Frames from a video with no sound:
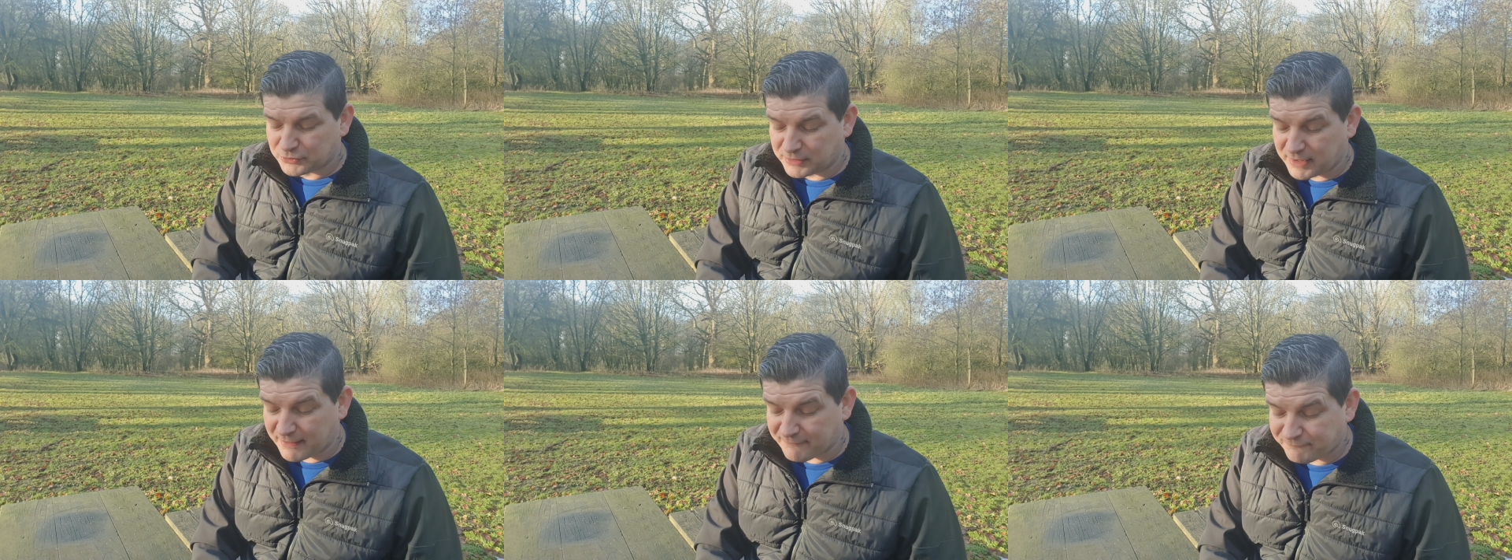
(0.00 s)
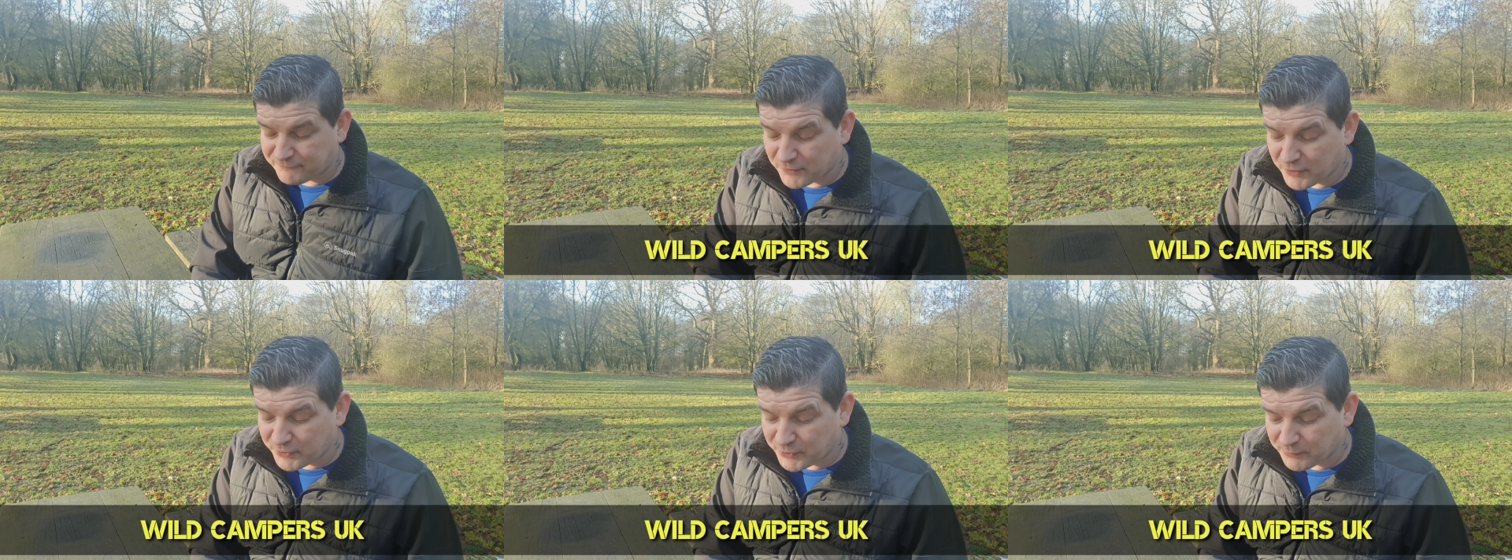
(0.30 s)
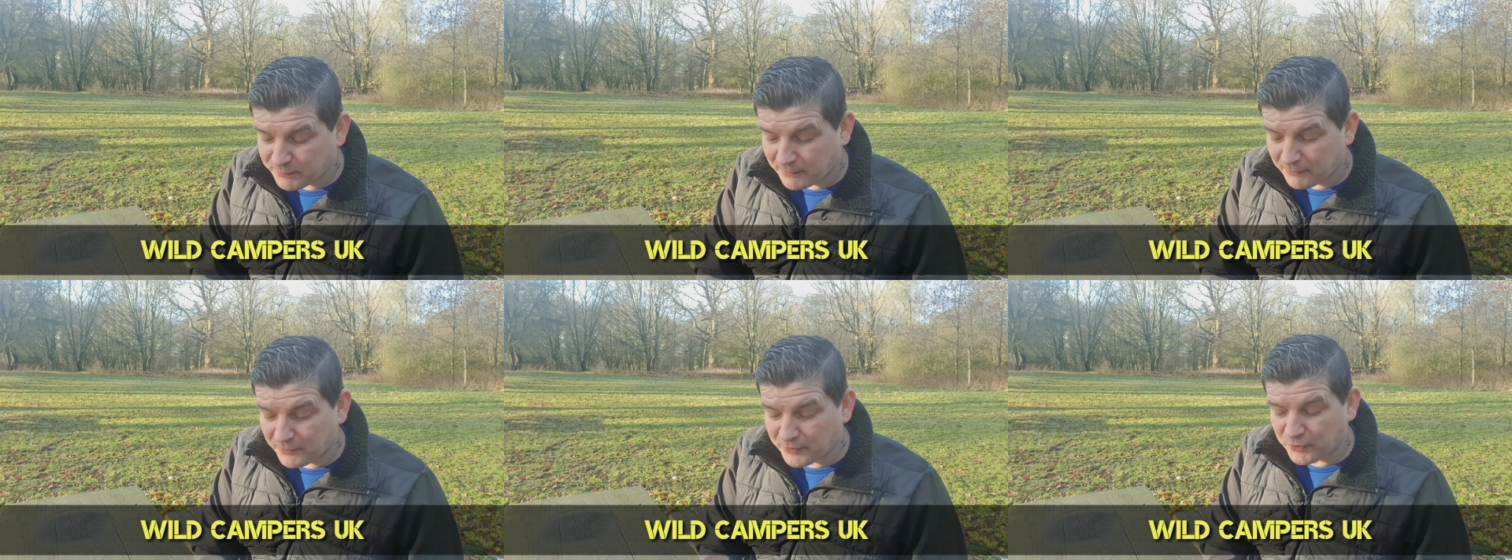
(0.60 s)
third
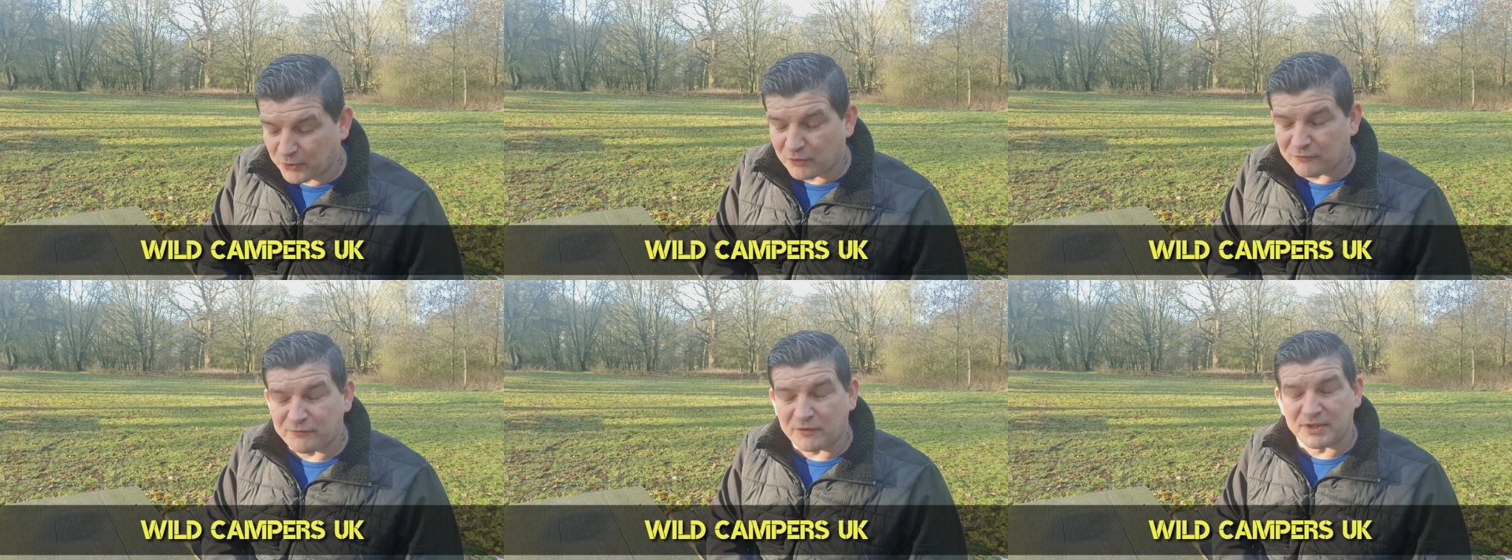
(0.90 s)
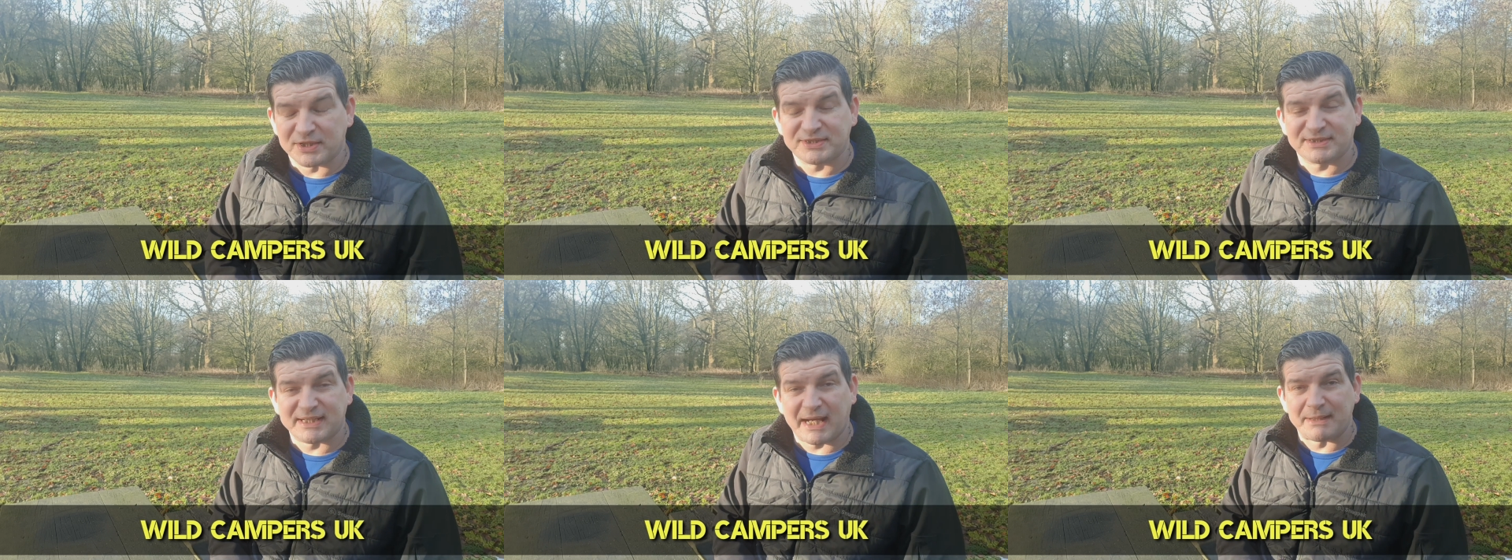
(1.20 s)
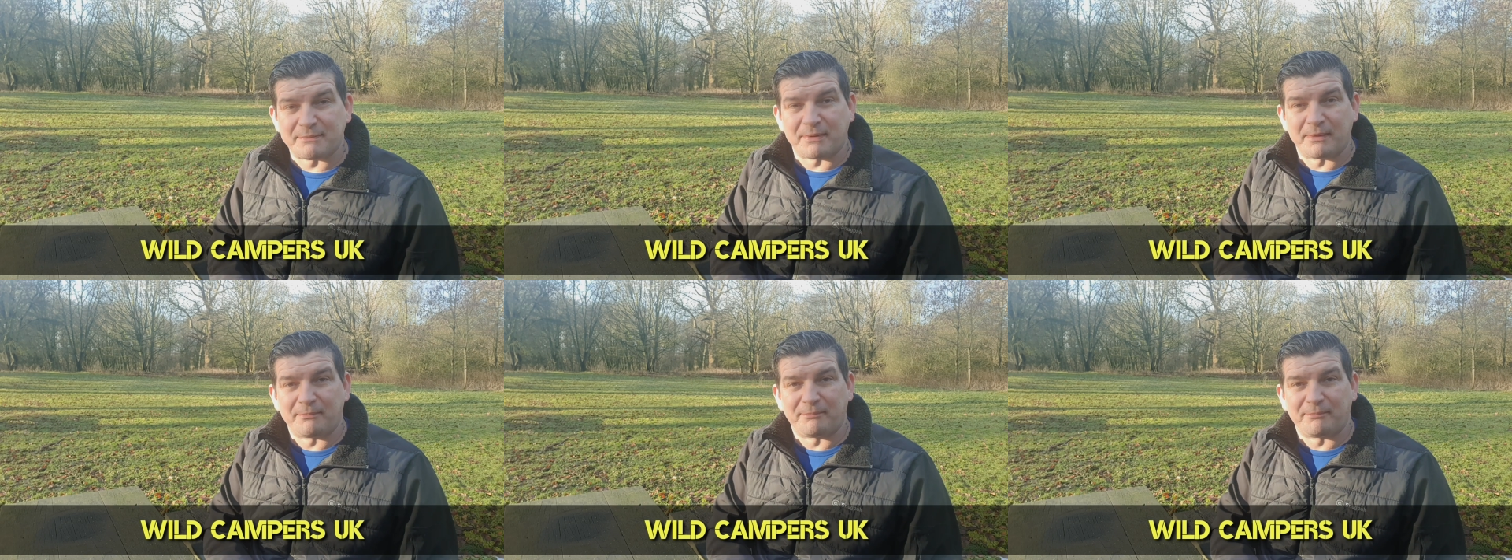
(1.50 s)
up I'm going to go for Simon